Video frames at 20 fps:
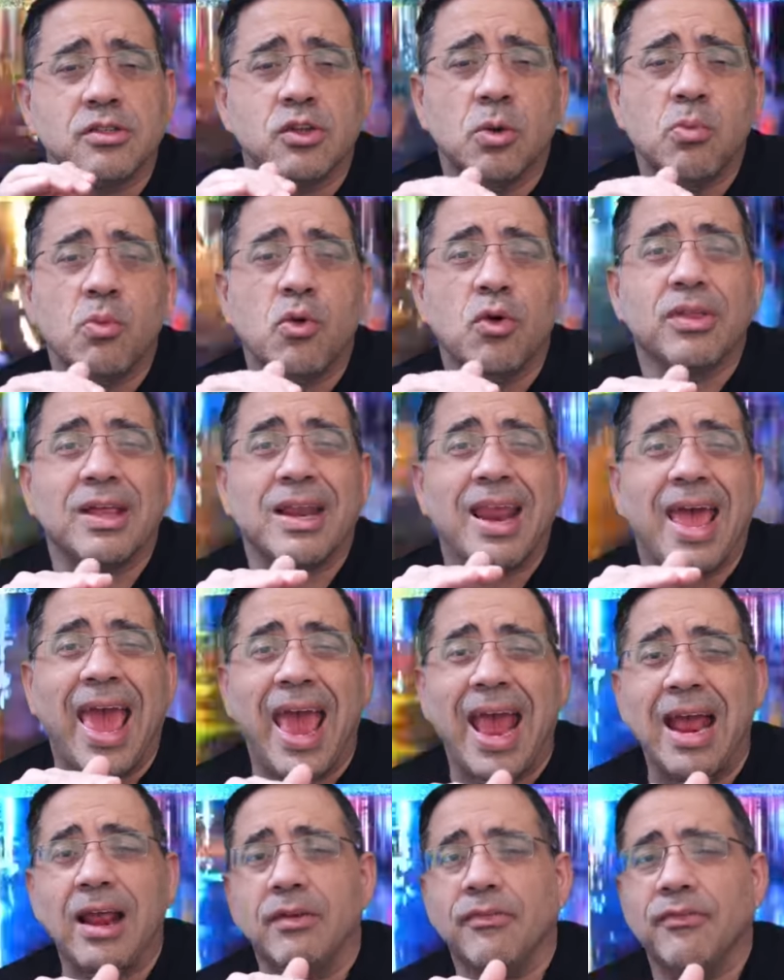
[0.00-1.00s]
no more than
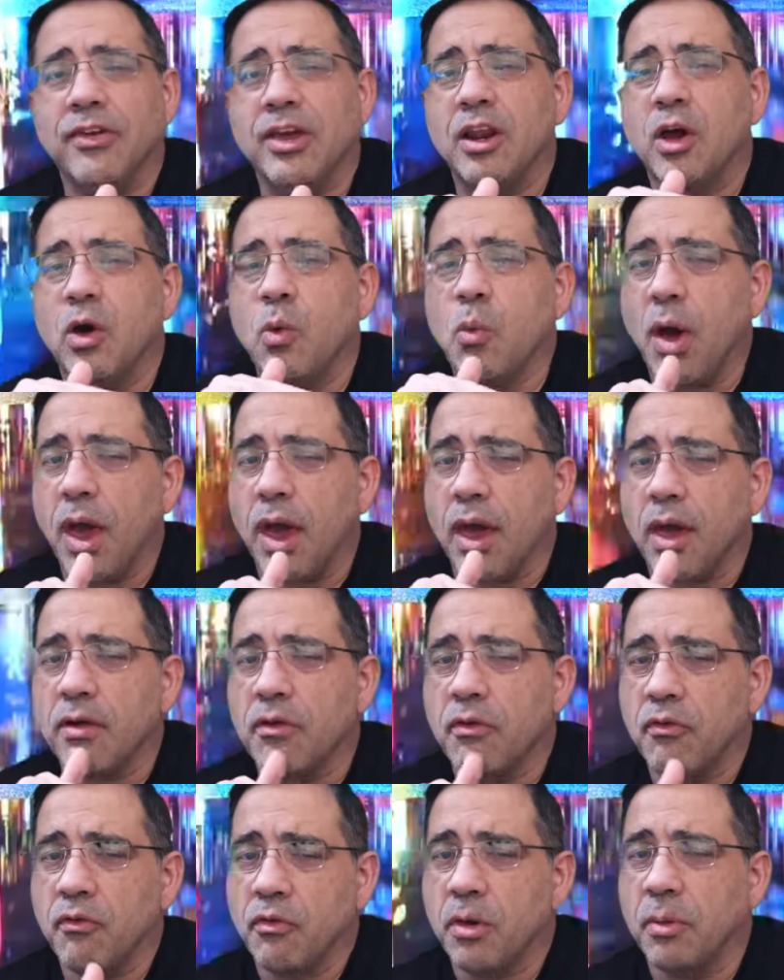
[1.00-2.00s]
eight feet away
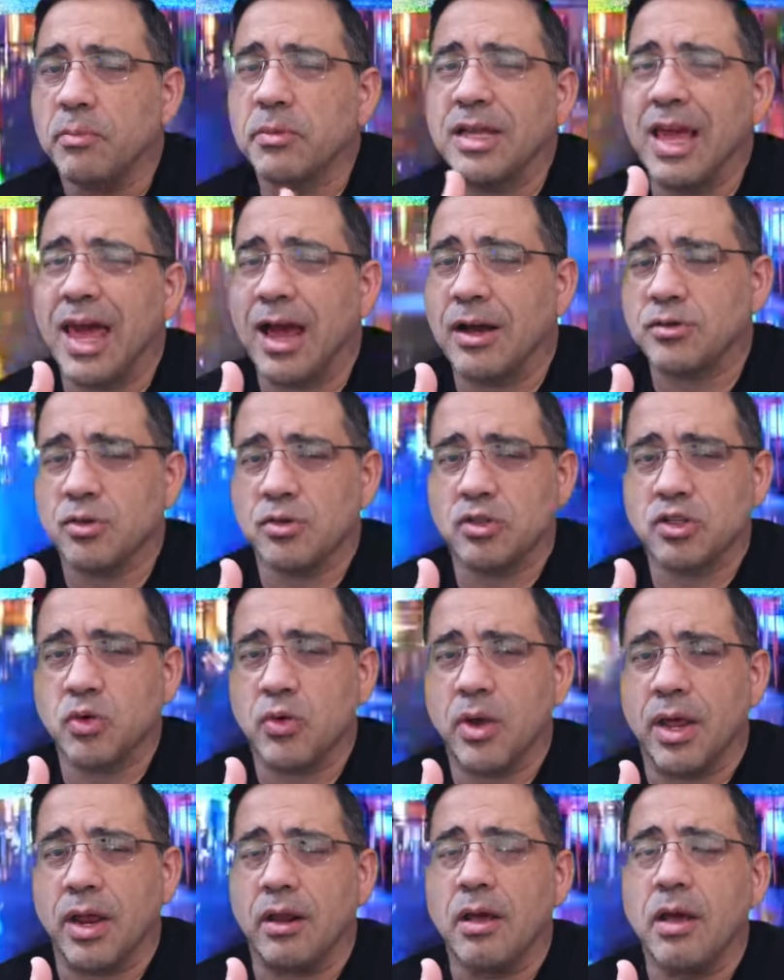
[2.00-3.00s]
from the actual
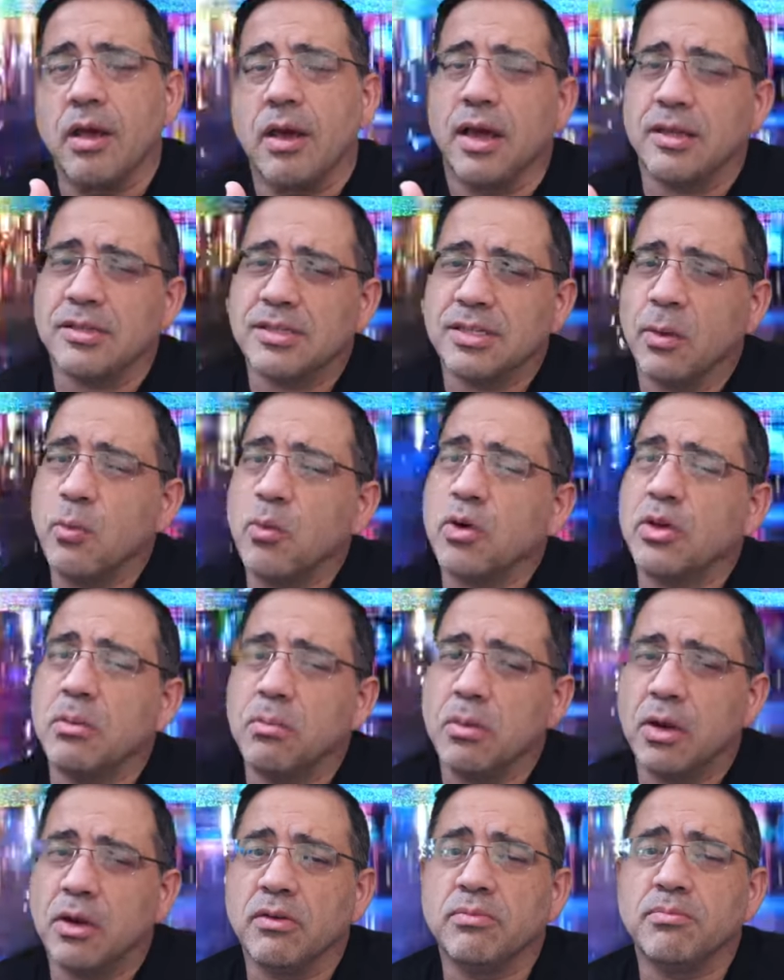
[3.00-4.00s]
screen. It's somewhere in the
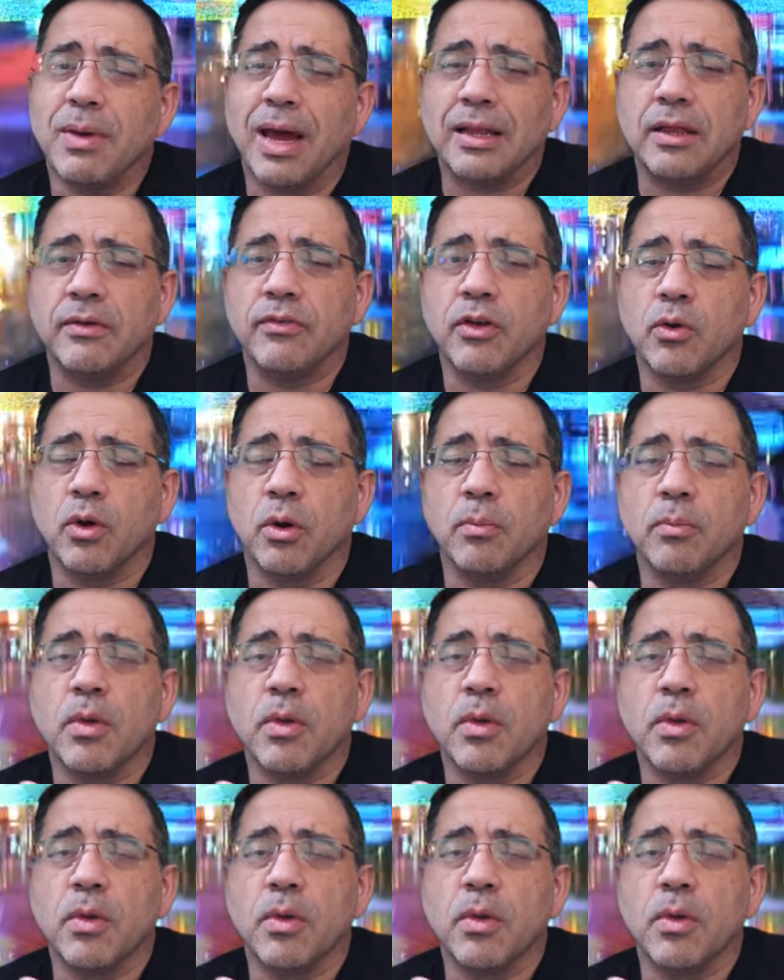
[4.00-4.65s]
middle of my living room.